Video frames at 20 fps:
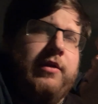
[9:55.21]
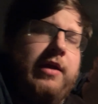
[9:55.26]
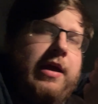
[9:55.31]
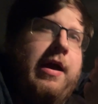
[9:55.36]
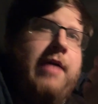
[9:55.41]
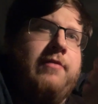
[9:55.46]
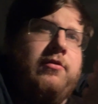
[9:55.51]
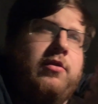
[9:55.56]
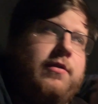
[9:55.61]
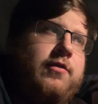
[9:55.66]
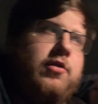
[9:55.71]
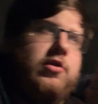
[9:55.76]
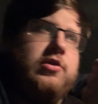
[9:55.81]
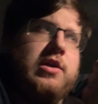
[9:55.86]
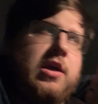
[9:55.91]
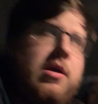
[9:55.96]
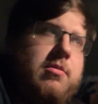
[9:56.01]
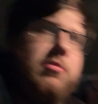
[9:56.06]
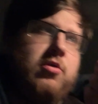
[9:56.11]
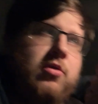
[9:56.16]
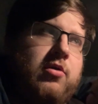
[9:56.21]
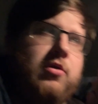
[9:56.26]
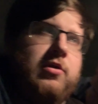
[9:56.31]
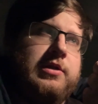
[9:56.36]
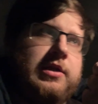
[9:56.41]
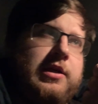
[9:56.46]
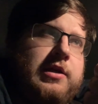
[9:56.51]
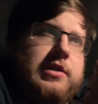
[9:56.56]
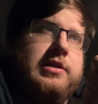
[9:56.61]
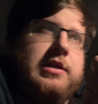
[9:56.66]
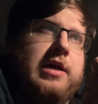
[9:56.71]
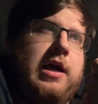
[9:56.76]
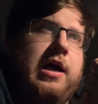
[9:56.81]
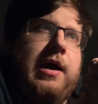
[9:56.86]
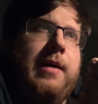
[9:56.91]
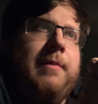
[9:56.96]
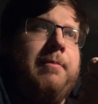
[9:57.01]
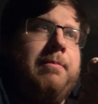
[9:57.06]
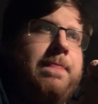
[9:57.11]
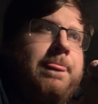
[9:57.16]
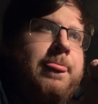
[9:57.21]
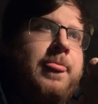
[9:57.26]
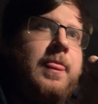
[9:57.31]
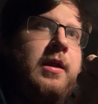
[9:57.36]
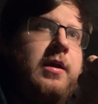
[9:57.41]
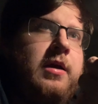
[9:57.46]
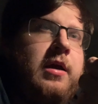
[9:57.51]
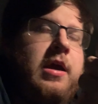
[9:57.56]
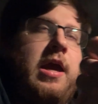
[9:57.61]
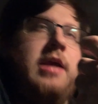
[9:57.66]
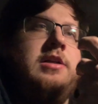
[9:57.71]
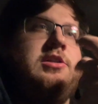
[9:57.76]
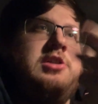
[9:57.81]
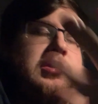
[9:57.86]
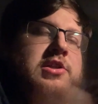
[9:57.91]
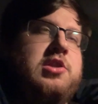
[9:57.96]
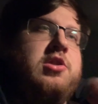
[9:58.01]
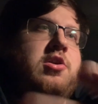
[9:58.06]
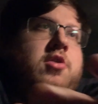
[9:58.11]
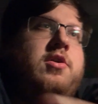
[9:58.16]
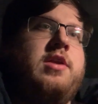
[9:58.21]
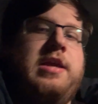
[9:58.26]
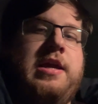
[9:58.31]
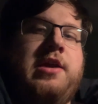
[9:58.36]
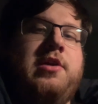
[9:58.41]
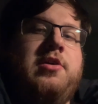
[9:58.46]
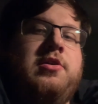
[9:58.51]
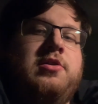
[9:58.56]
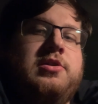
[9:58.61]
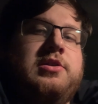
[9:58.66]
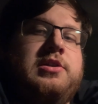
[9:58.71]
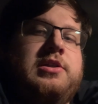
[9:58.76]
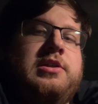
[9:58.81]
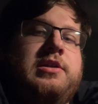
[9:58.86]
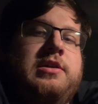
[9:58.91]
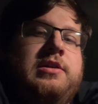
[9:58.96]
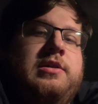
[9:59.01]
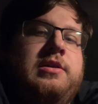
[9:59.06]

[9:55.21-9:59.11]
after the first game, or is it, it's just 30 years